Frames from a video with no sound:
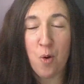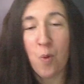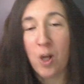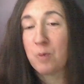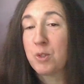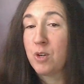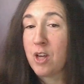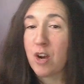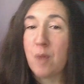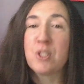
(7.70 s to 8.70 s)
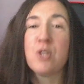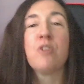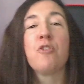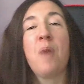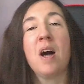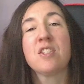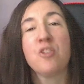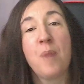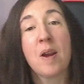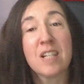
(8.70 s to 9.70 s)
Welcome to another episode of
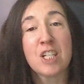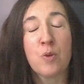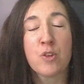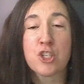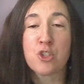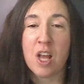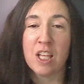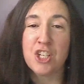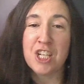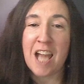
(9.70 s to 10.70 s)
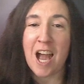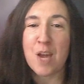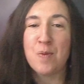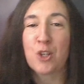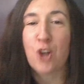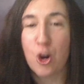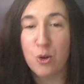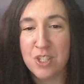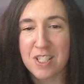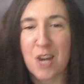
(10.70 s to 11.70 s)
Positive Parenting with Astrology. I am your
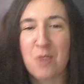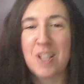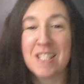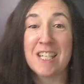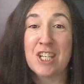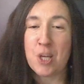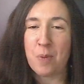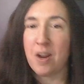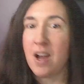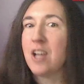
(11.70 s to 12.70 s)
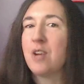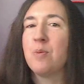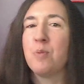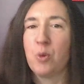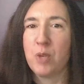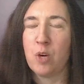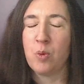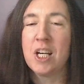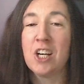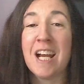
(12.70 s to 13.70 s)
host and resident Gemini, Maria
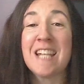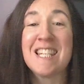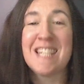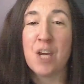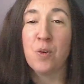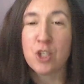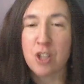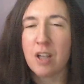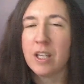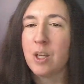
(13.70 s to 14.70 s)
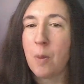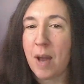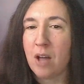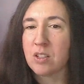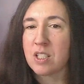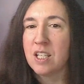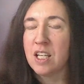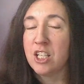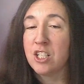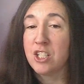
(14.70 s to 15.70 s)
Rieger, and today we're talking about
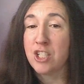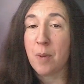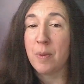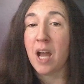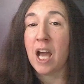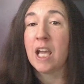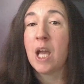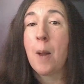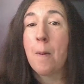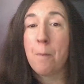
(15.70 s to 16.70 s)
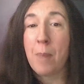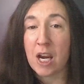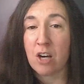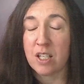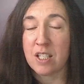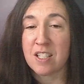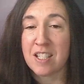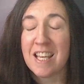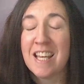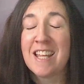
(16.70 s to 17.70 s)
Gemini
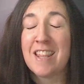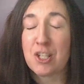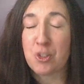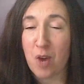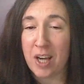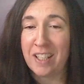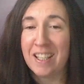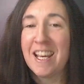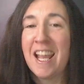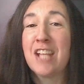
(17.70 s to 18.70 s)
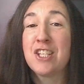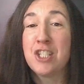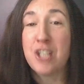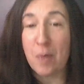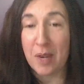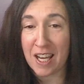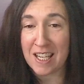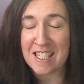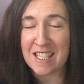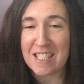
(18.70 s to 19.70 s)
parents. That's right, it's
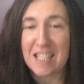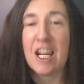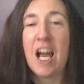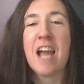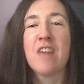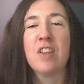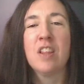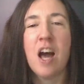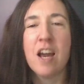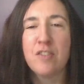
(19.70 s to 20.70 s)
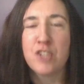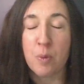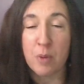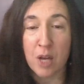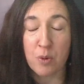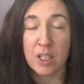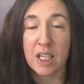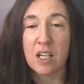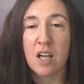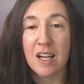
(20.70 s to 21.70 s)
Gemini season. I have a lot of
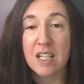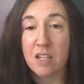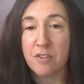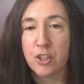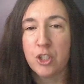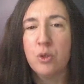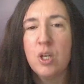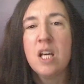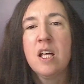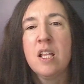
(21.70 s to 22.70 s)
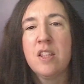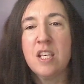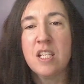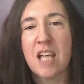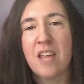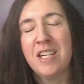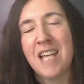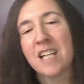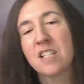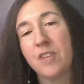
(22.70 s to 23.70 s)
Gemini-related content for you. This and the
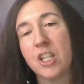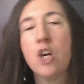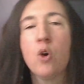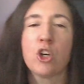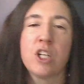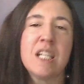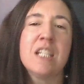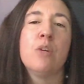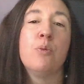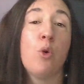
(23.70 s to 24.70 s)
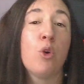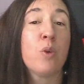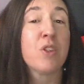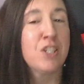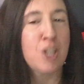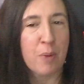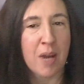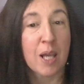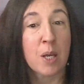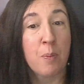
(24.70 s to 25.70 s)
next video are going to deal more with
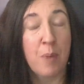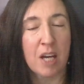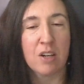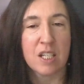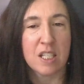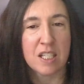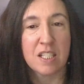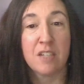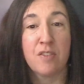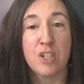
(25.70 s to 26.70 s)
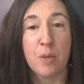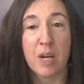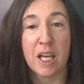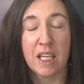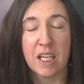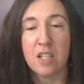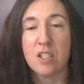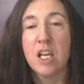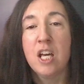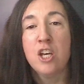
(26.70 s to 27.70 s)
Gemini parents instead of Gemini
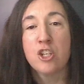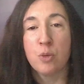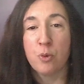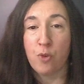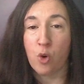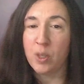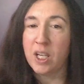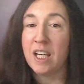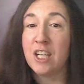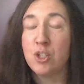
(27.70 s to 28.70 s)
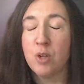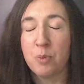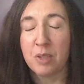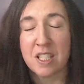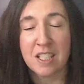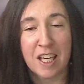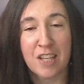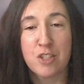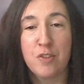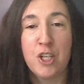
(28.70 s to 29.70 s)
kids. So before we get into it, please like
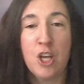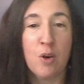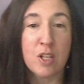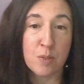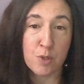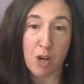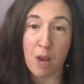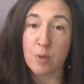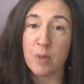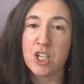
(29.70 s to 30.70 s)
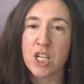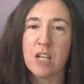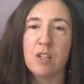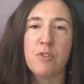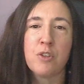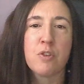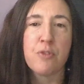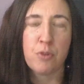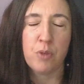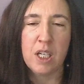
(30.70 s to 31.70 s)
this video and subscribe to my channel for your
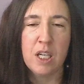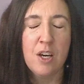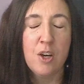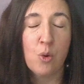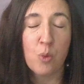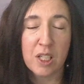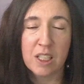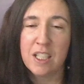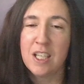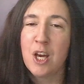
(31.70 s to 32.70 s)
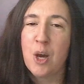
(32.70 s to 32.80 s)
free weekly